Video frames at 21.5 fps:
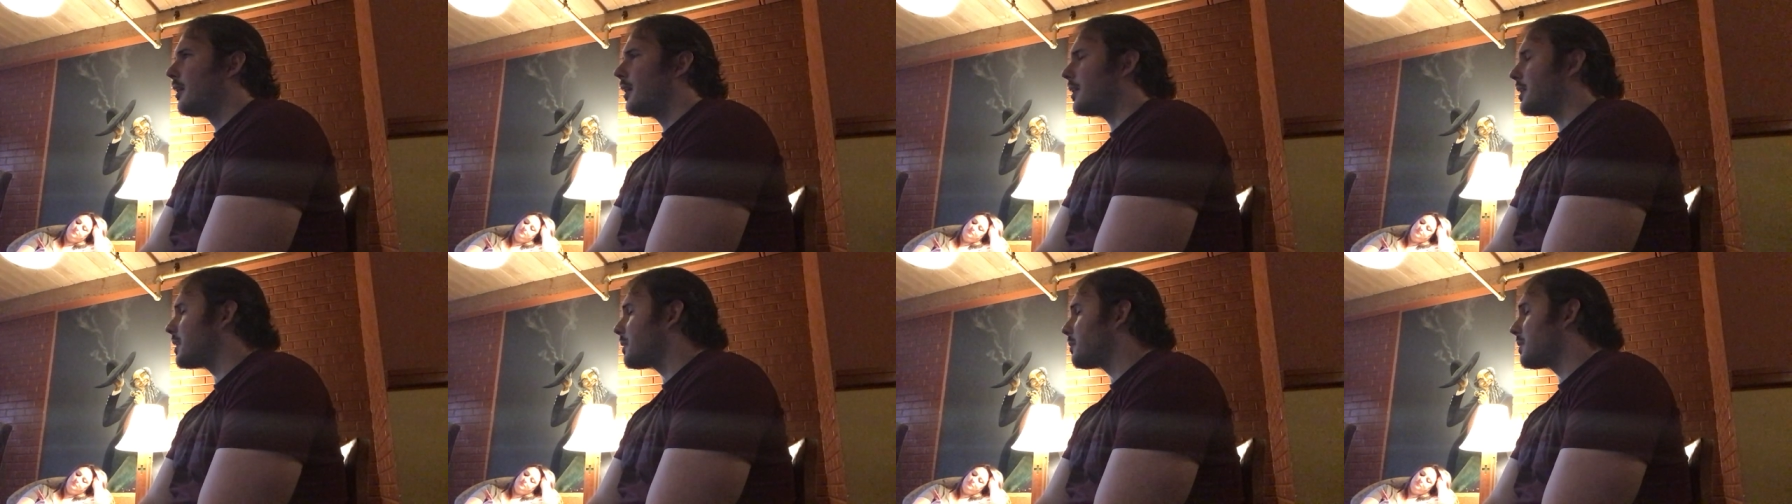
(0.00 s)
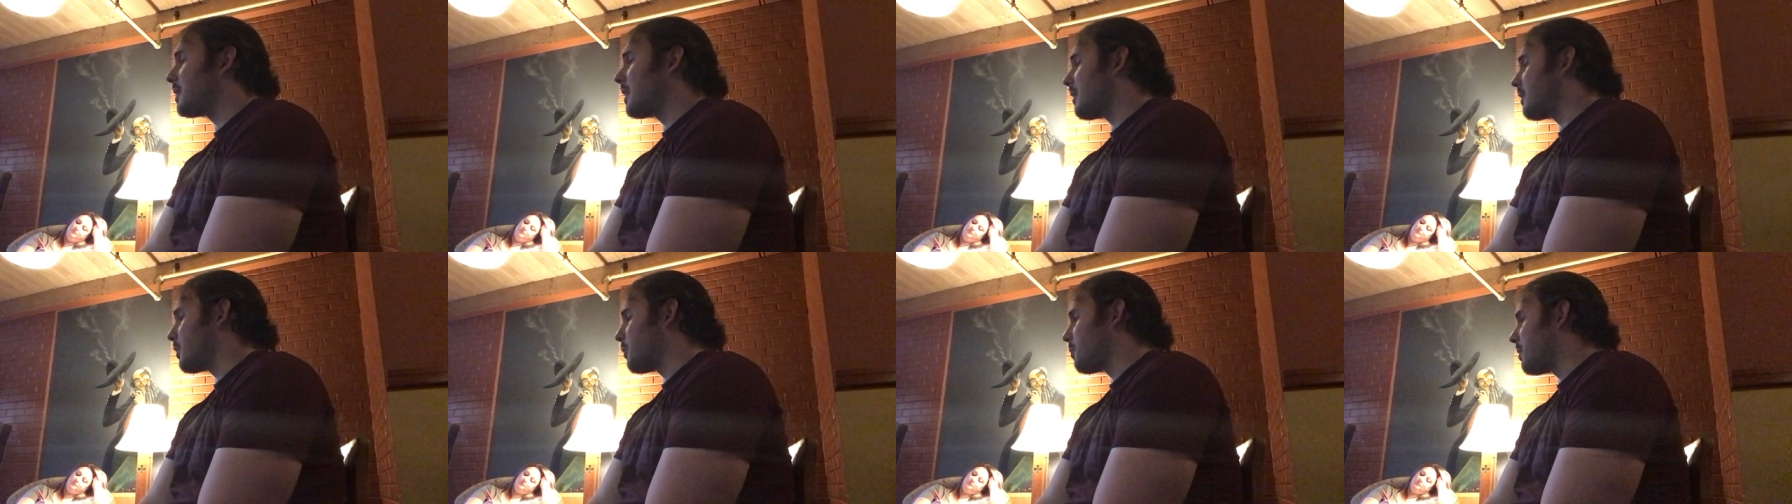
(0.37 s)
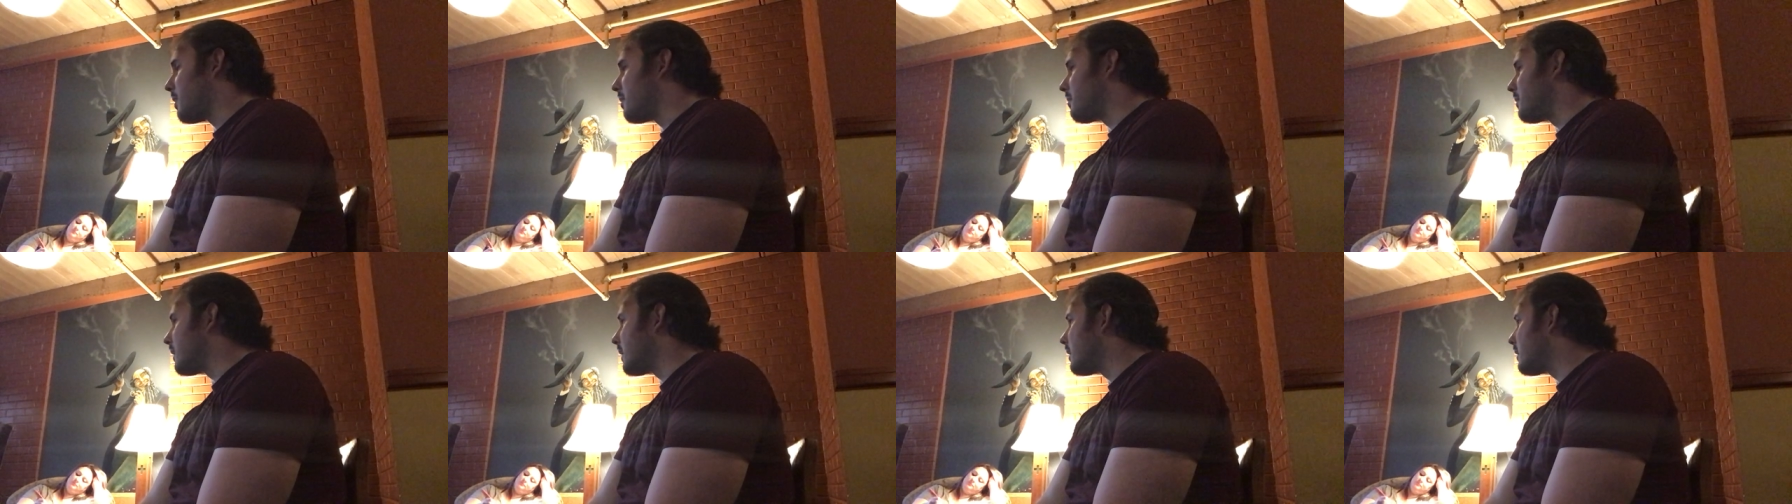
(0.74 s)
And some things are
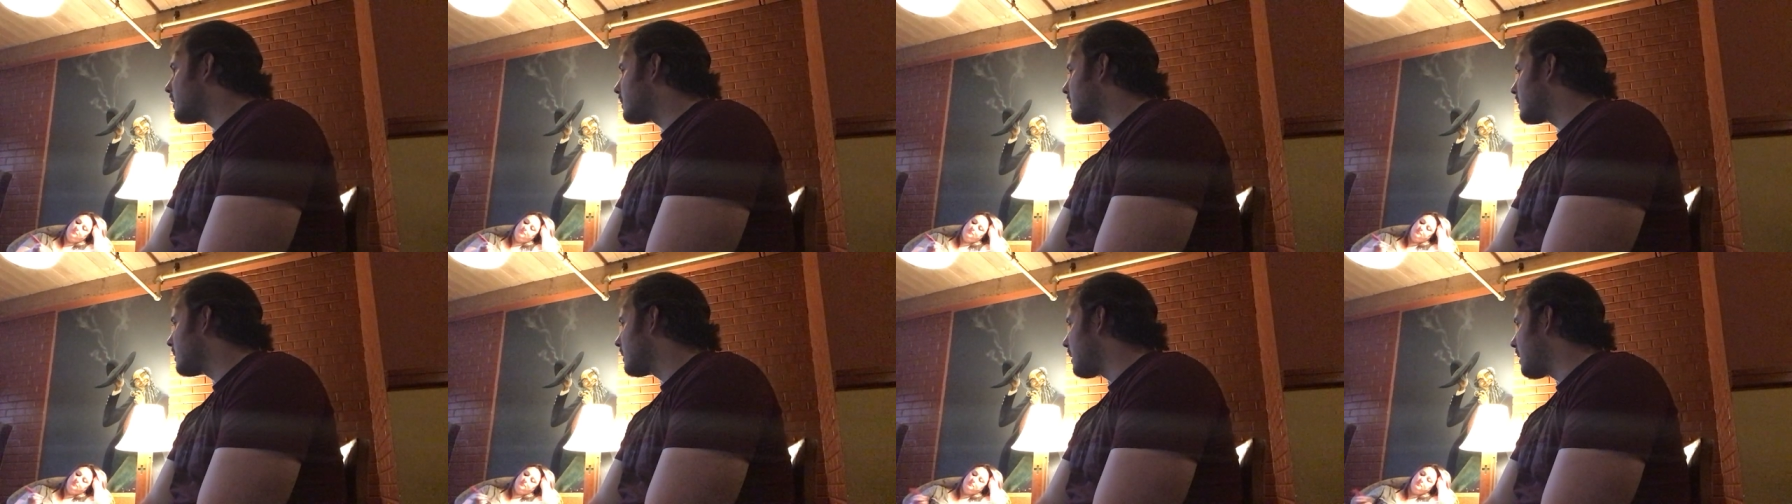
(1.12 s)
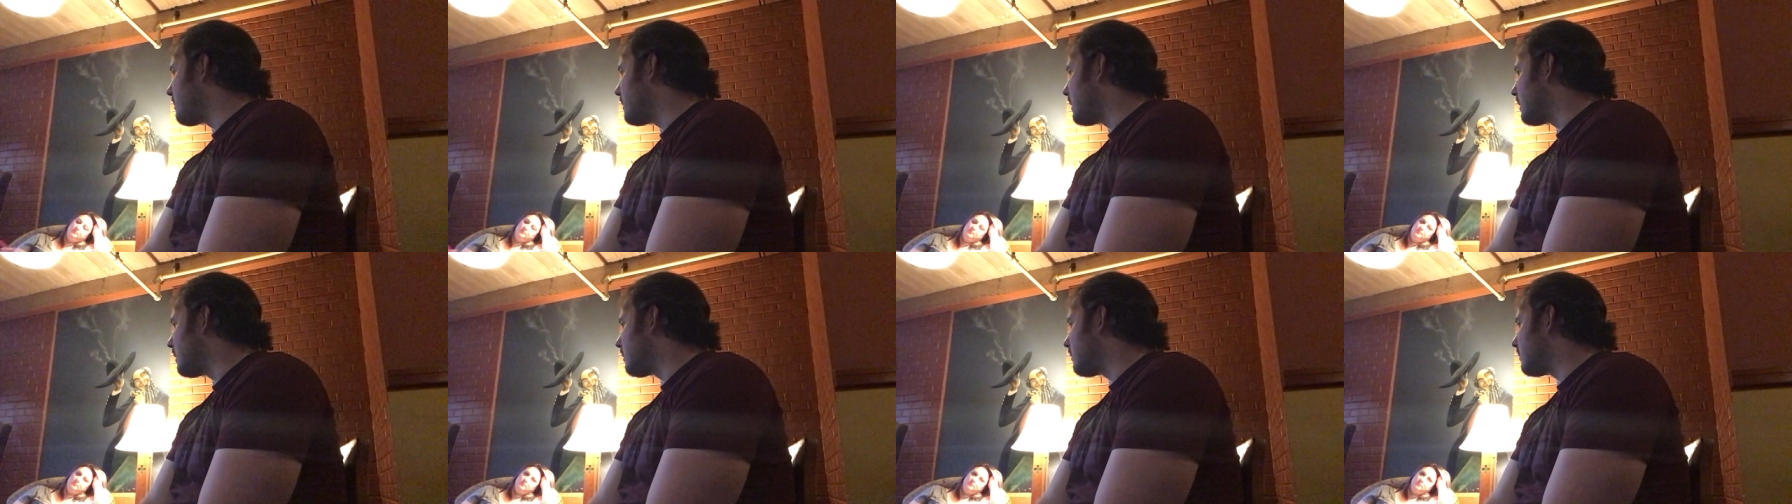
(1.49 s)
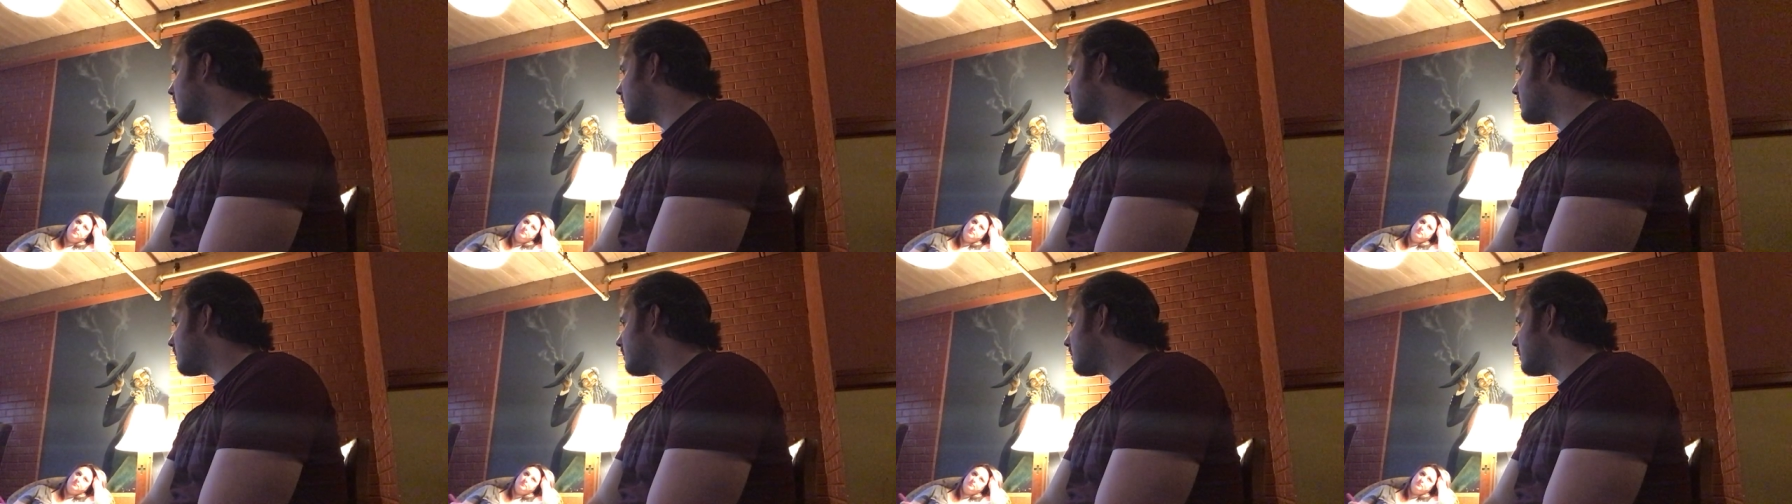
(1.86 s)
permanent. I mean,